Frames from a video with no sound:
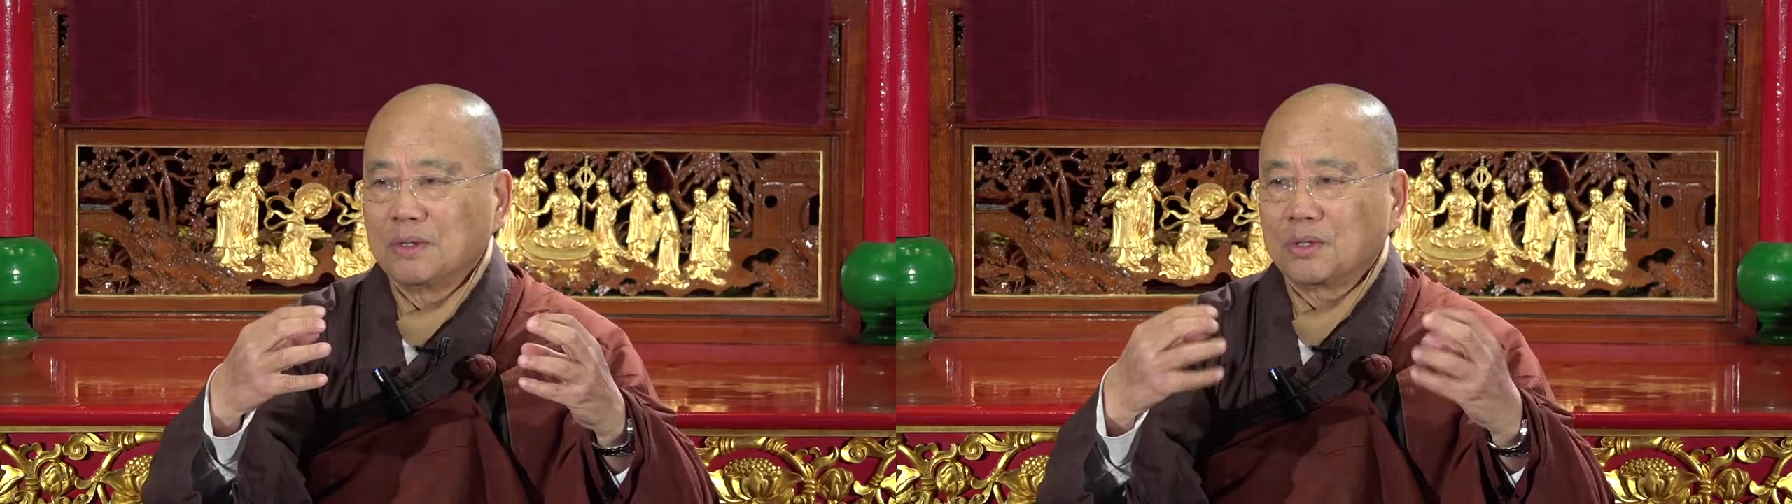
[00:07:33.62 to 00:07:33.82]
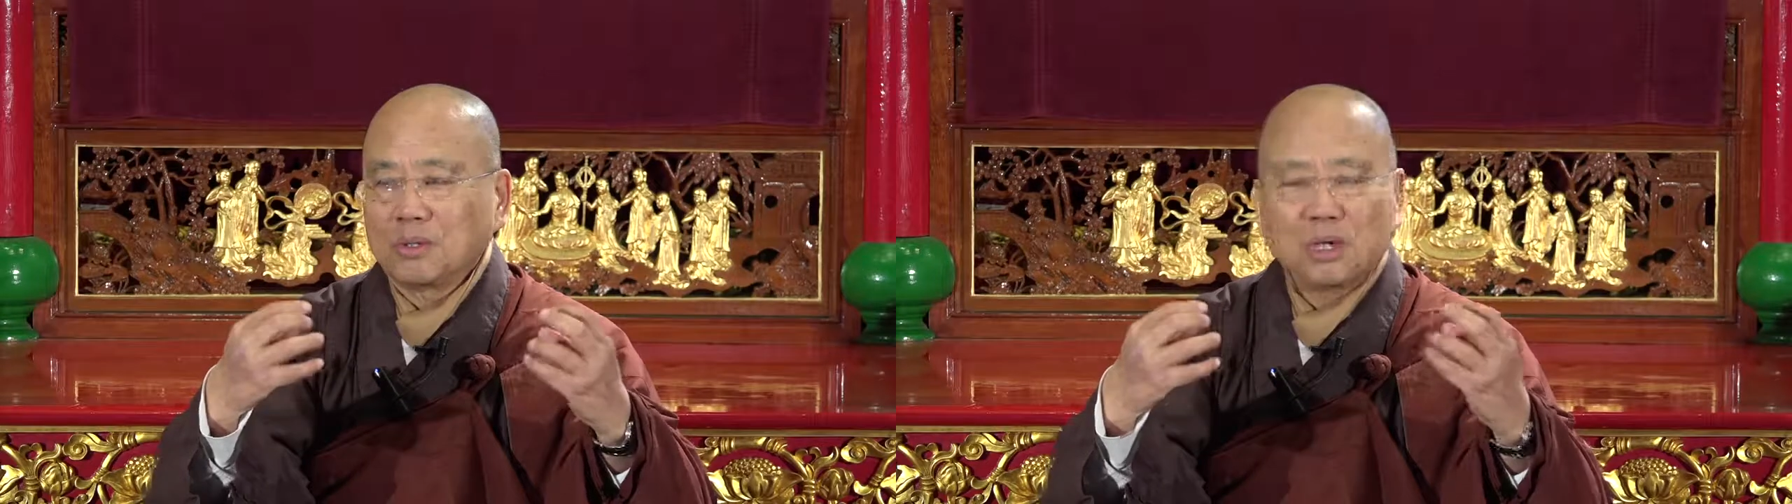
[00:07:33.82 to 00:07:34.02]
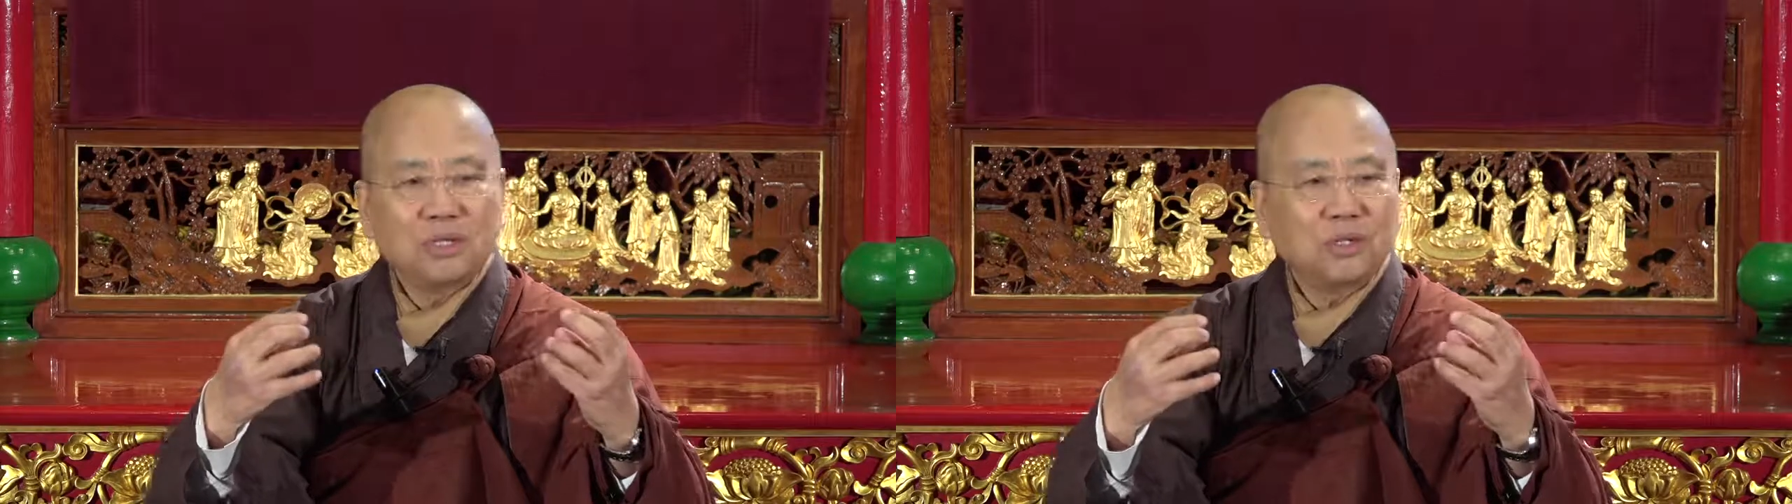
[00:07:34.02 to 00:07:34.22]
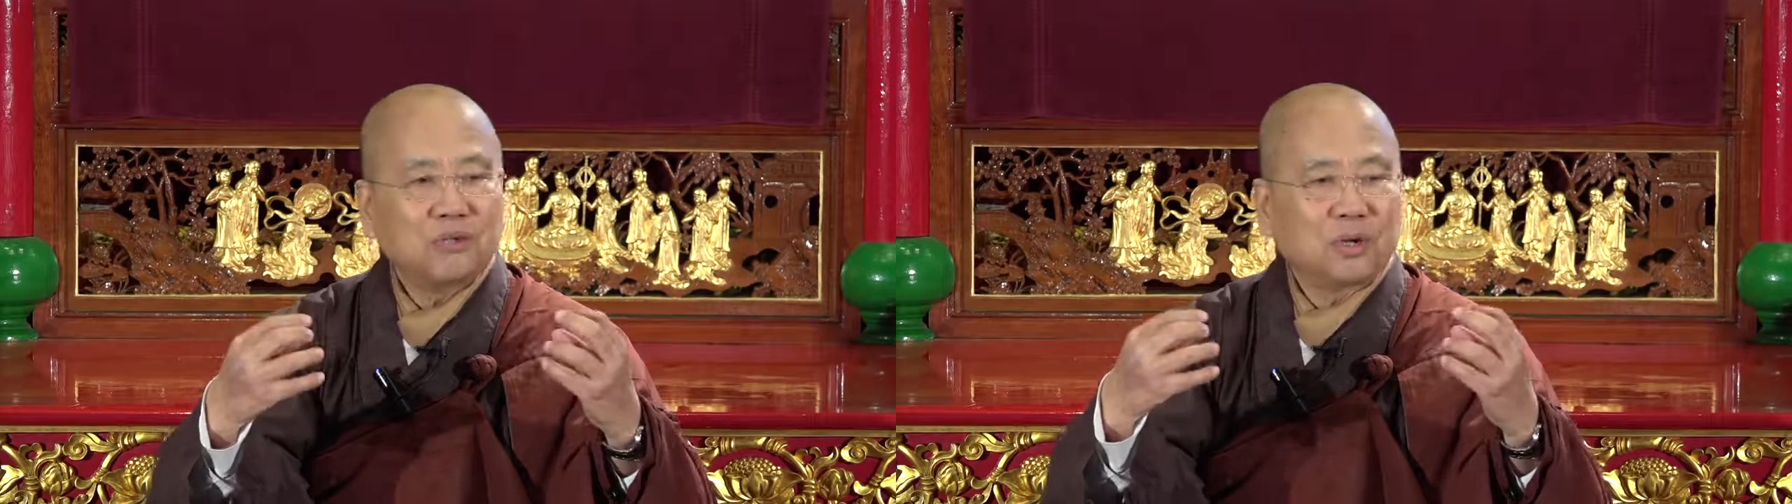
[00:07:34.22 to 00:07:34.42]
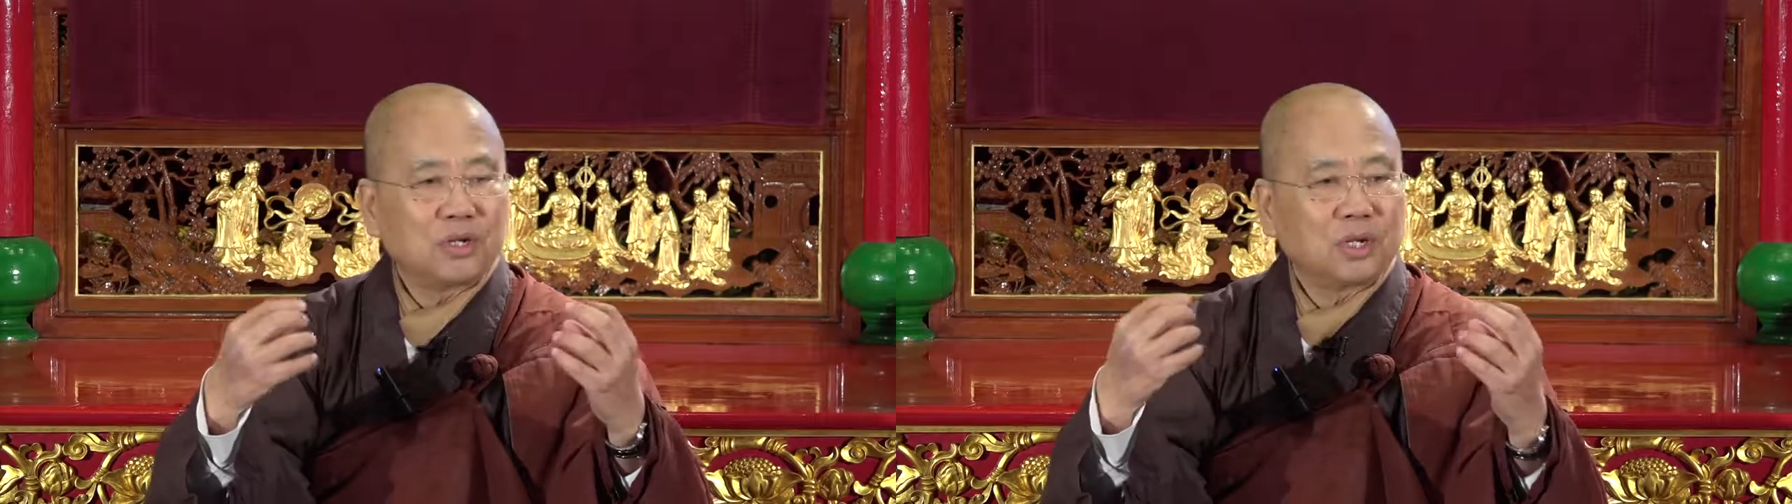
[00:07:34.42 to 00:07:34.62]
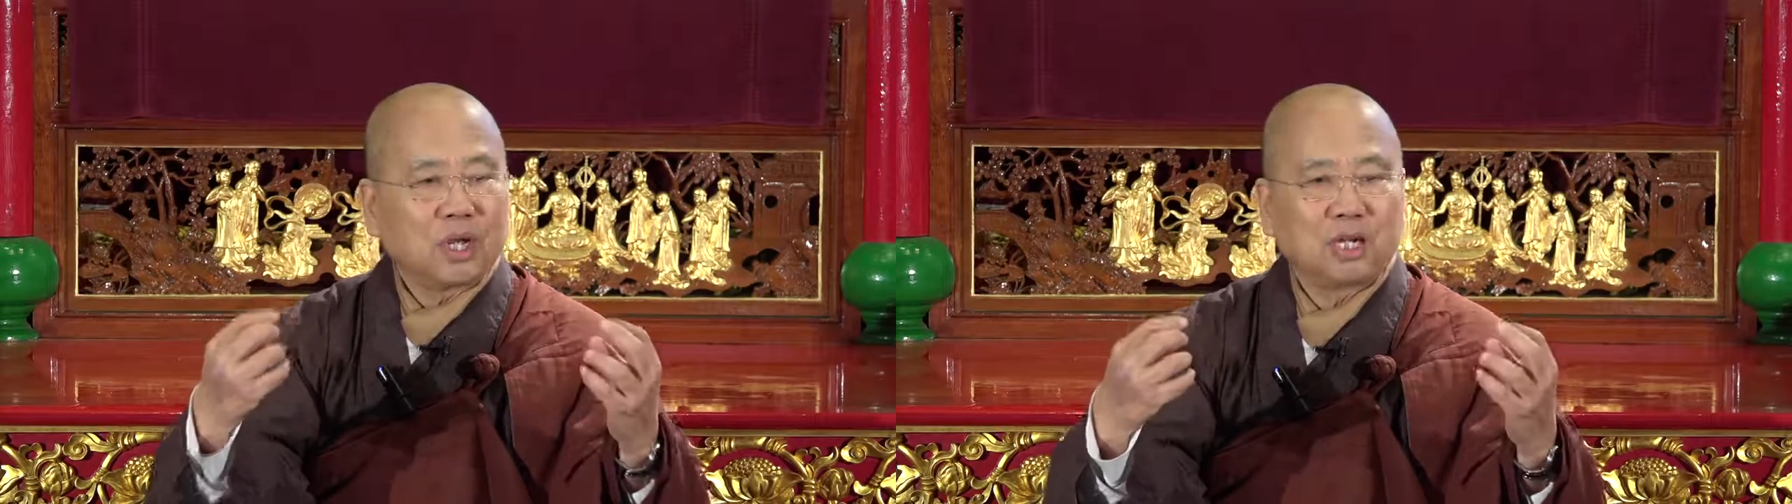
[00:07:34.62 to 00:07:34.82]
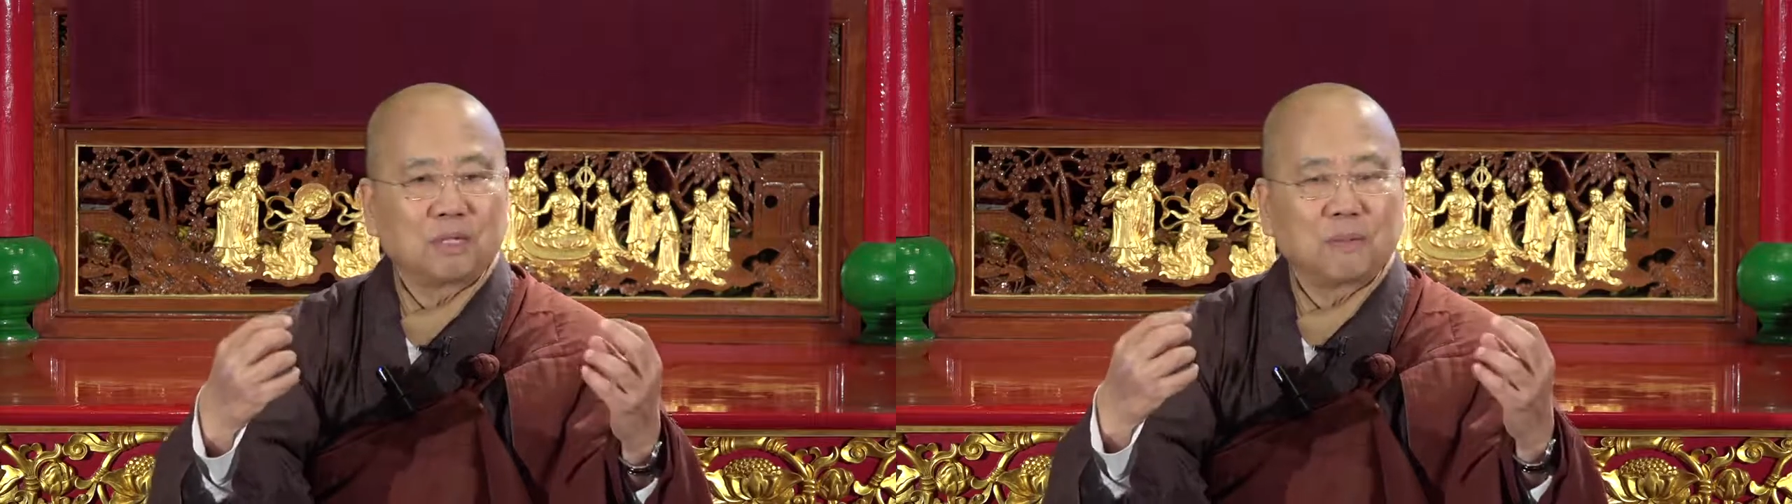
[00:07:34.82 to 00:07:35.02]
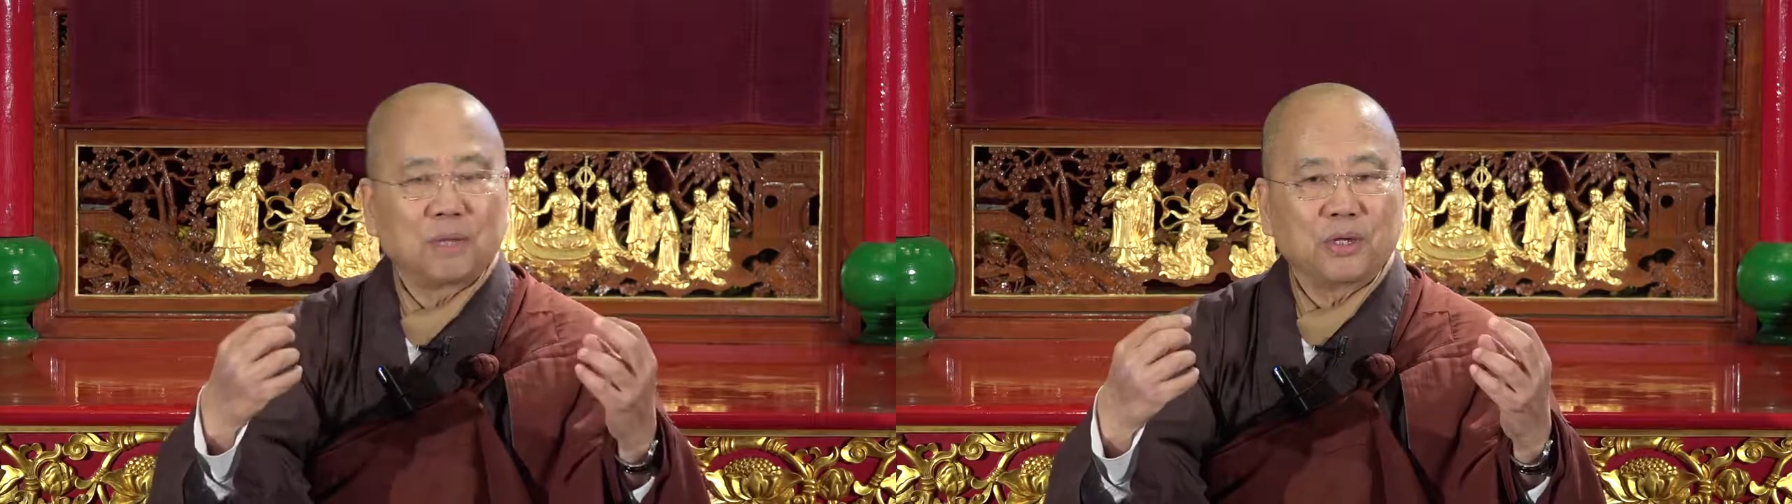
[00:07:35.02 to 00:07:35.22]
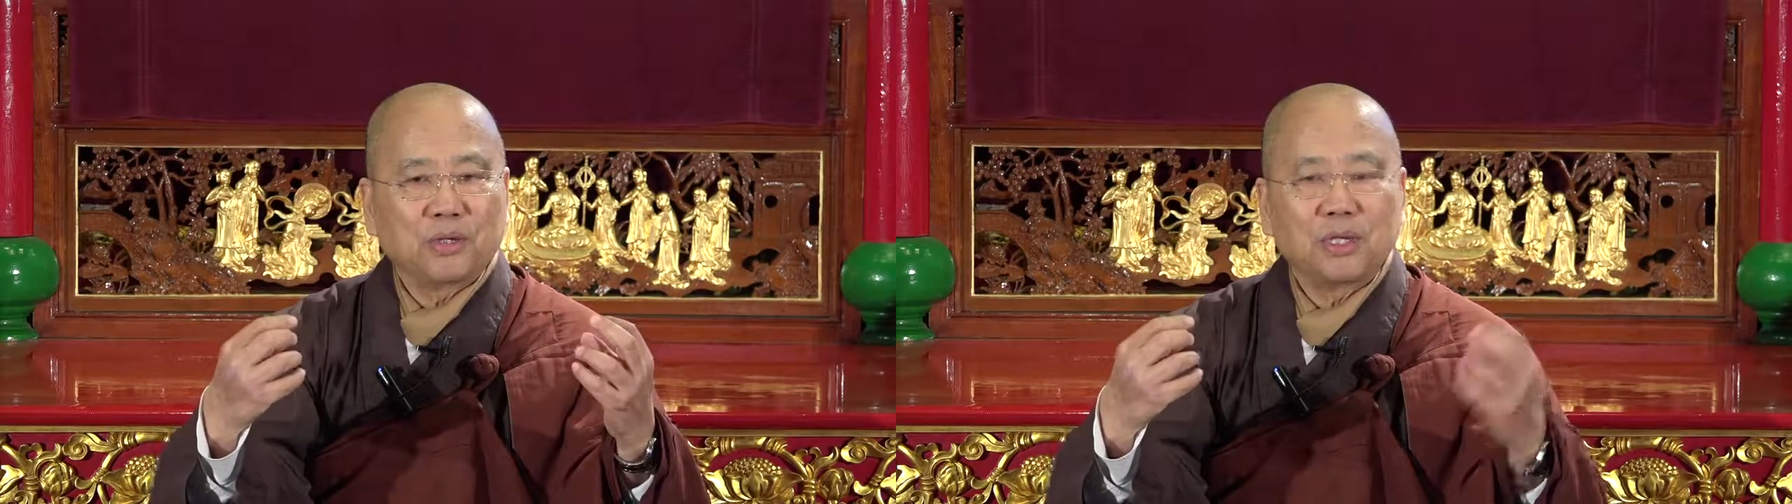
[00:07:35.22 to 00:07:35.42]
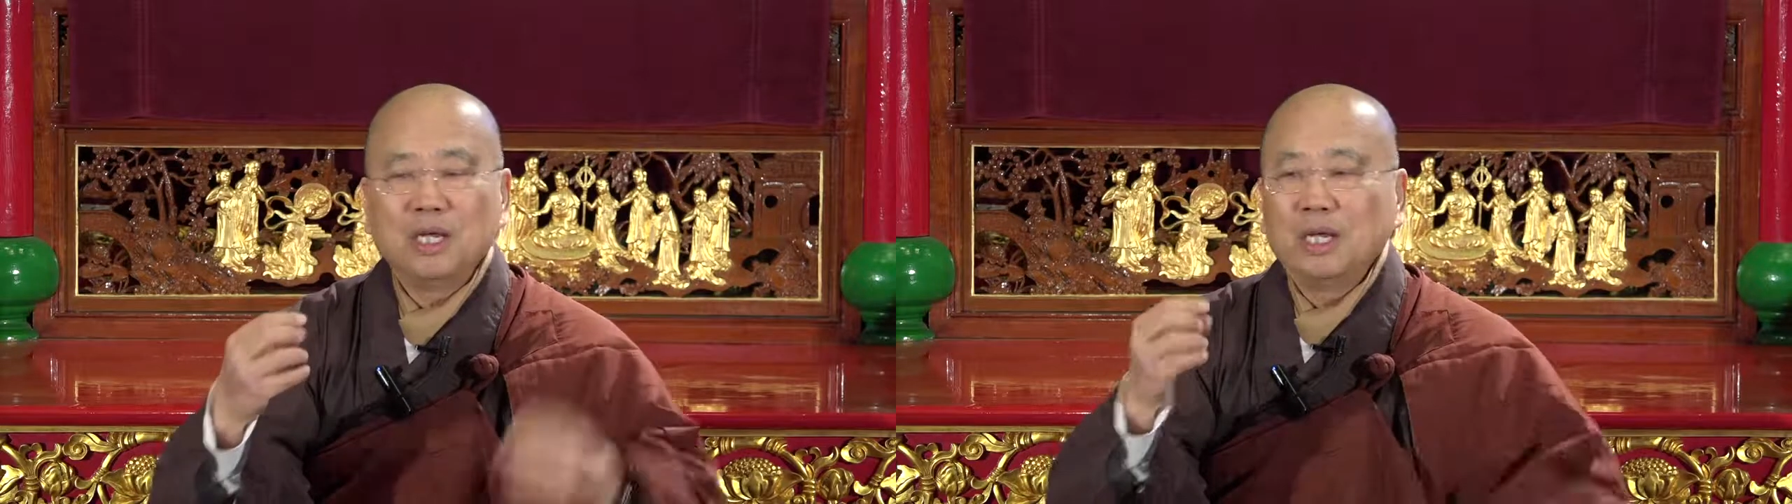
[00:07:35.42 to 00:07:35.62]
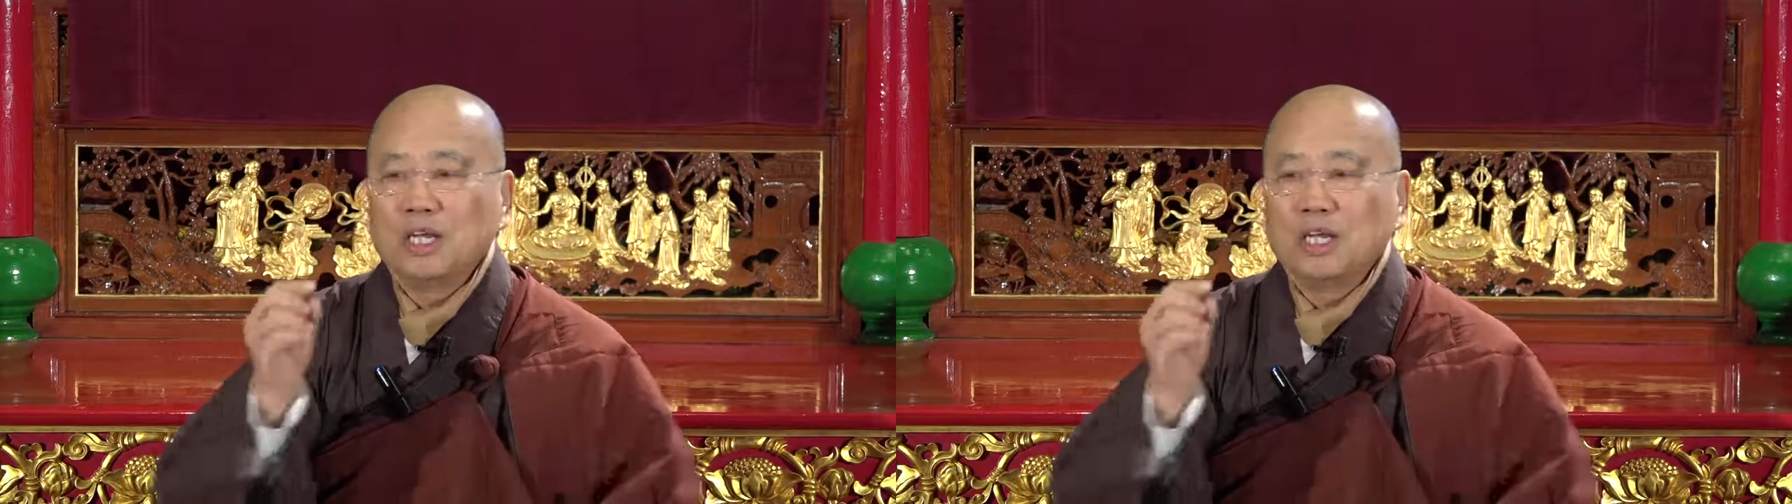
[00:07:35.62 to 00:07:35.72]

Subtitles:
So concentration and contemplation